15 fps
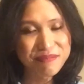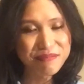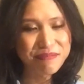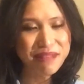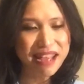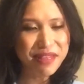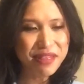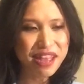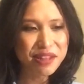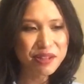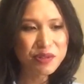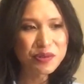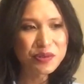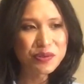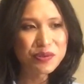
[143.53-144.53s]
back then
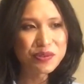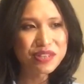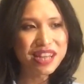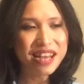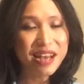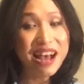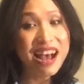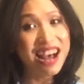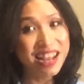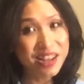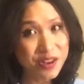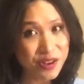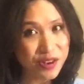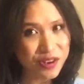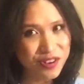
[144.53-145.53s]
called
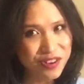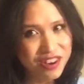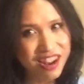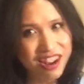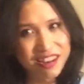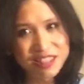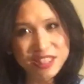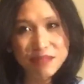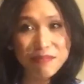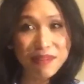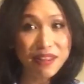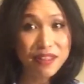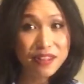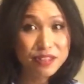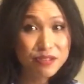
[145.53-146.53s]
IQ on Smith